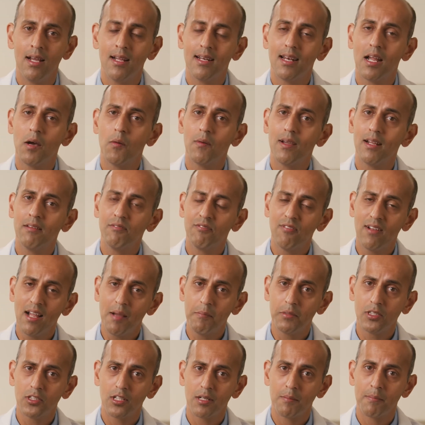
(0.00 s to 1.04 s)
Now,
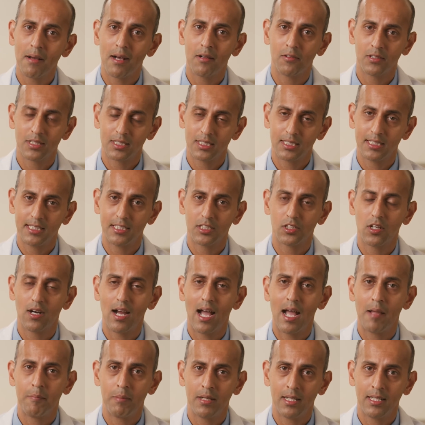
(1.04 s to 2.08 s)
inflammatory bowel disease or
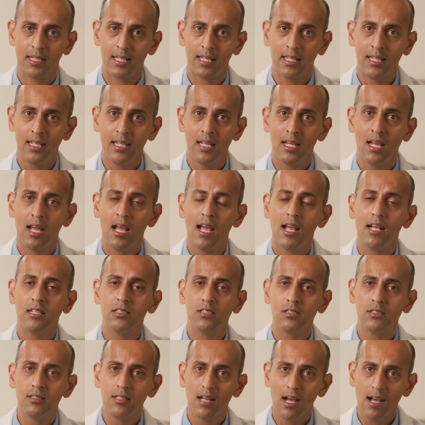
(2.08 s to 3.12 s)
IBD
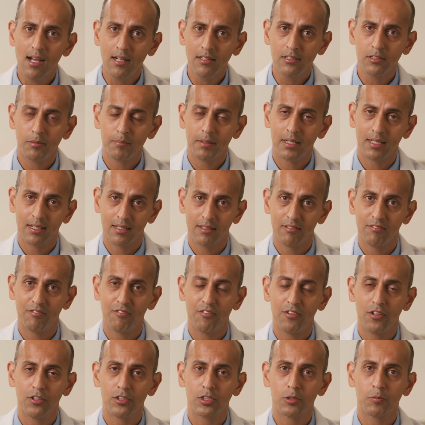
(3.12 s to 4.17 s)
is not to be
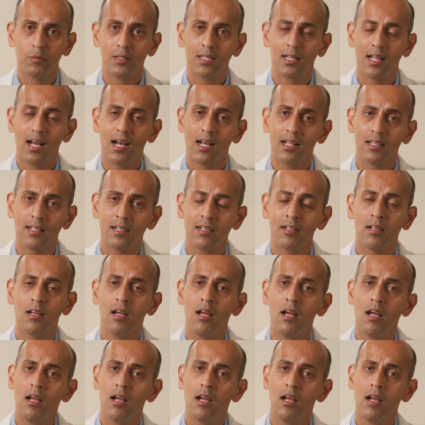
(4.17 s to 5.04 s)
confused with other